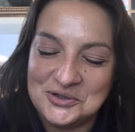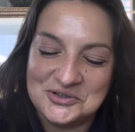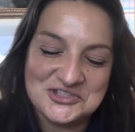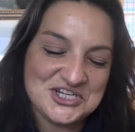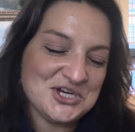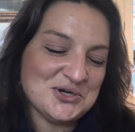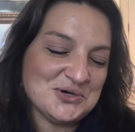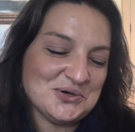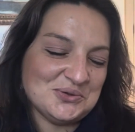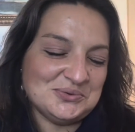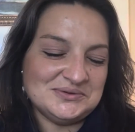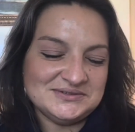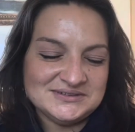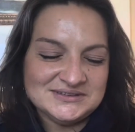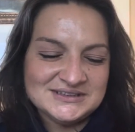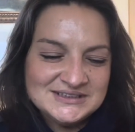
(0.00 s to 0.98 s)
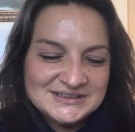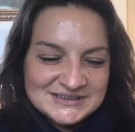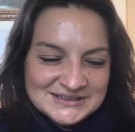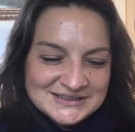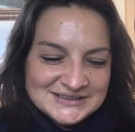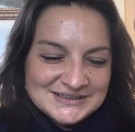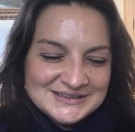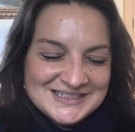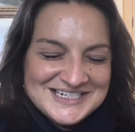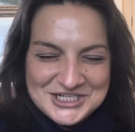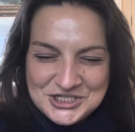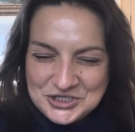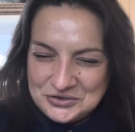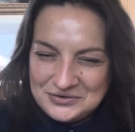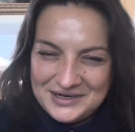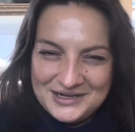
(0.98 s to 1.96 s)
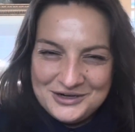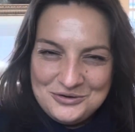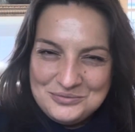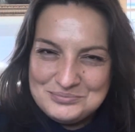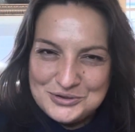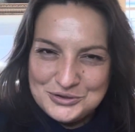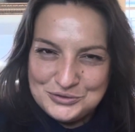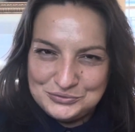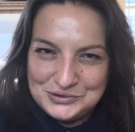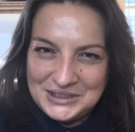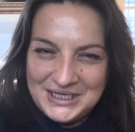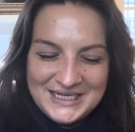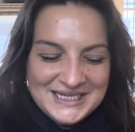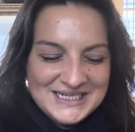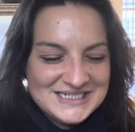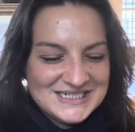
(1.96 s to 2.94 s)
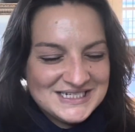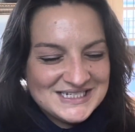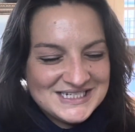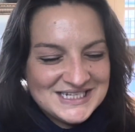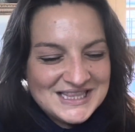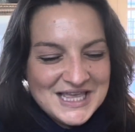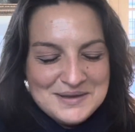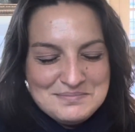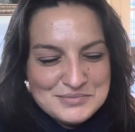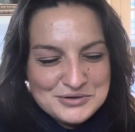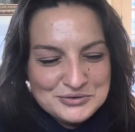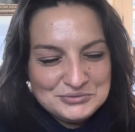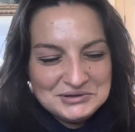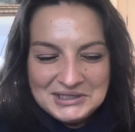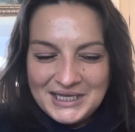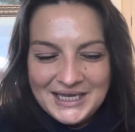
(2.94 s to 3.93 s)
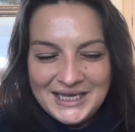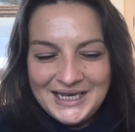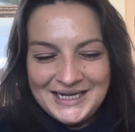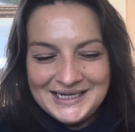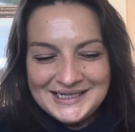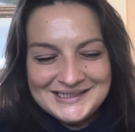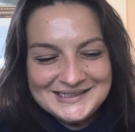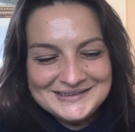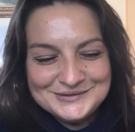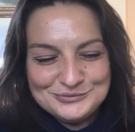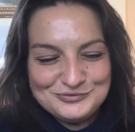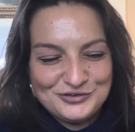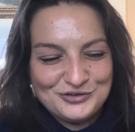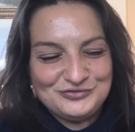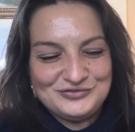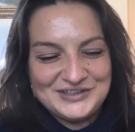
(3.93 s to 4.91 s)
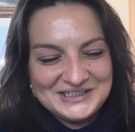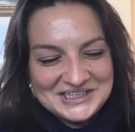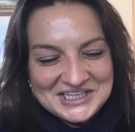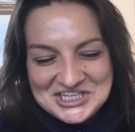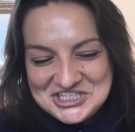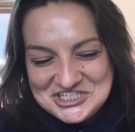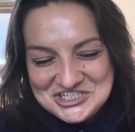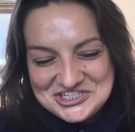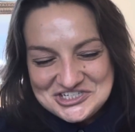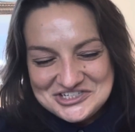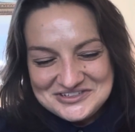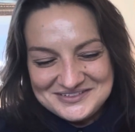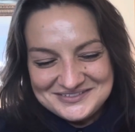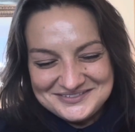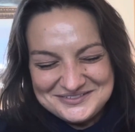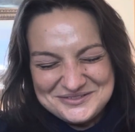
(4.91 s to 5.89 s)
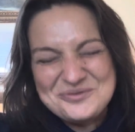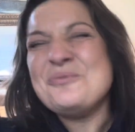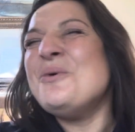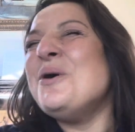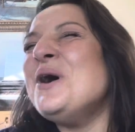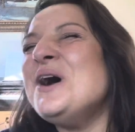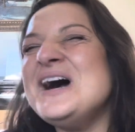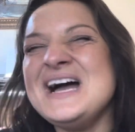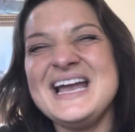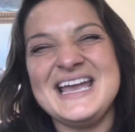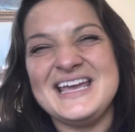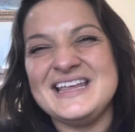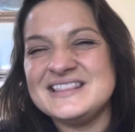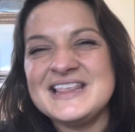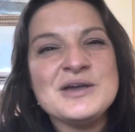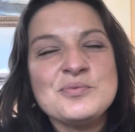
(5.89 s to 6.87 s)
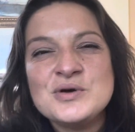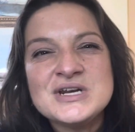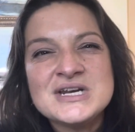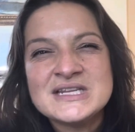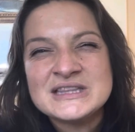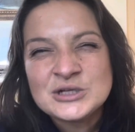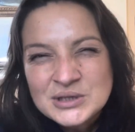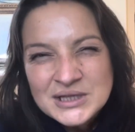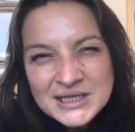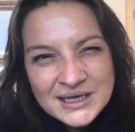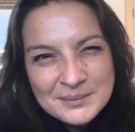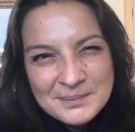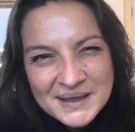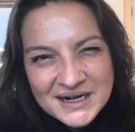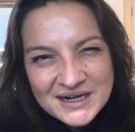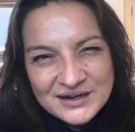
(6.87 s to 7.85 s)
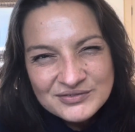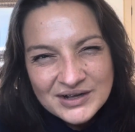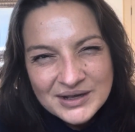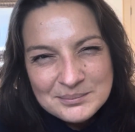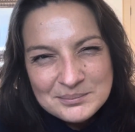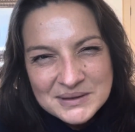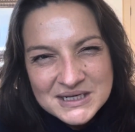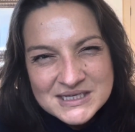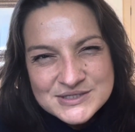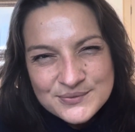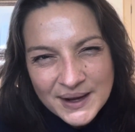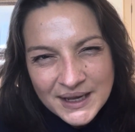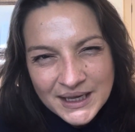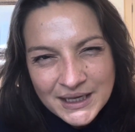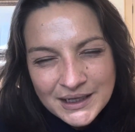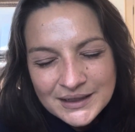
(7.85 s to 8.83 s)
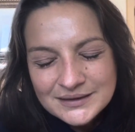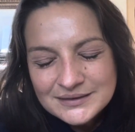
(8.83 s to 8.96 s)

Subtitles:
too. Did Kringle moonlight? Did they moonlight for Village? Why? They wouldn't. They're like competitive companies, right?